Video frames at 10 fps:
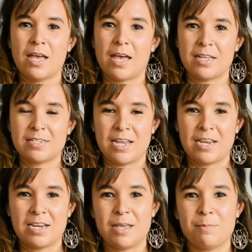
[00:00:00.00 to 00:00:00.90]
and
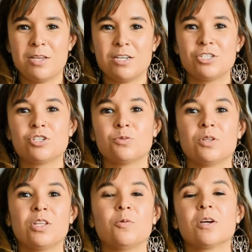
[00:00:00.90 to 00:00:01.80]
an image to
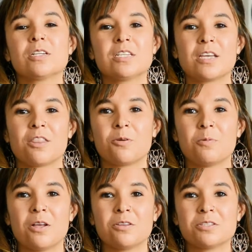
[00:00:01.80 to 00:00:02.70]
really work together
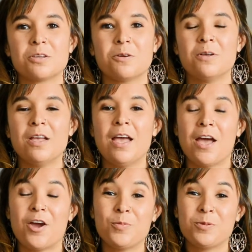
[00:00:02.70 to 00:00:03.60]
well. So
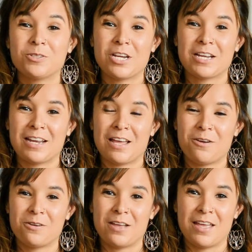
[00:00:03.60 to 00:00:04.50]
I hope you'll check it
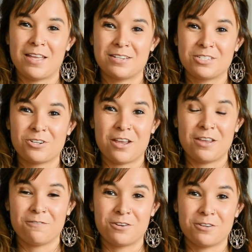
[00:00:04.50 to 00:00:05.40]
out and try
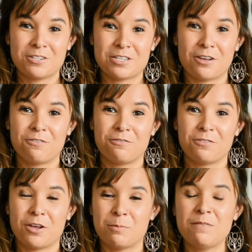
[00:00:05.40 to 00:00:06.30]
it for
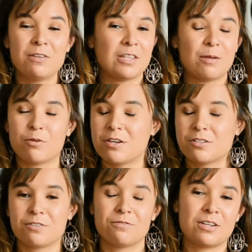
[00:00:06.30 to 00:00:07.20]
yourself. Even
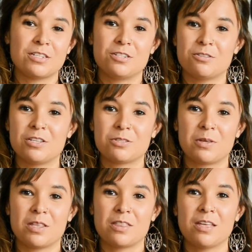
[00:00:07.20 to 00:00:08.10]
libraries are fun to do this
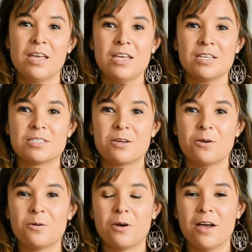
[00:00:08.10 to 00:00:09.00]
with.
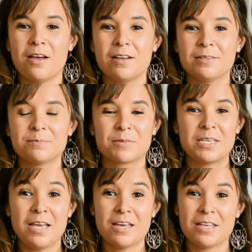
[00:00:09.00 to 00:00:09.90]
So
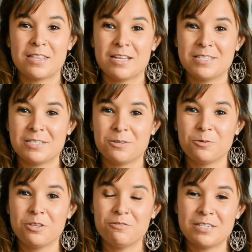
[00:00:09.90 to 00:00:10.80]
yeah, that's a
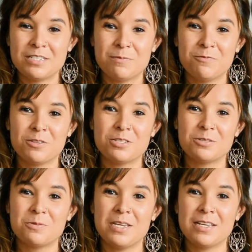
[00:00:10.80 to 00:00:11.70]
really fun tip for
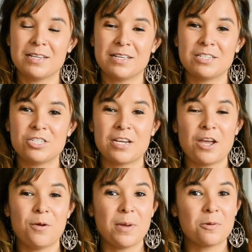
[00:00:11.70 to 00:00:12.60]
this week. Check
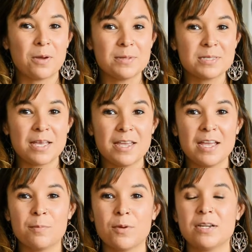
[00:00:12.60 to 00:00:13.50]
out my website
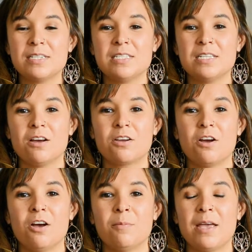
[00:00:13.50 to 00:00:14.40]
at
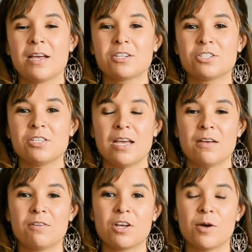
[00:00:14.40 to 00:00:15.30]
brandyc.com. I actually
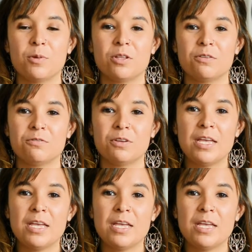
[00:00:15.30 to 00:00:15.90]
have a couple of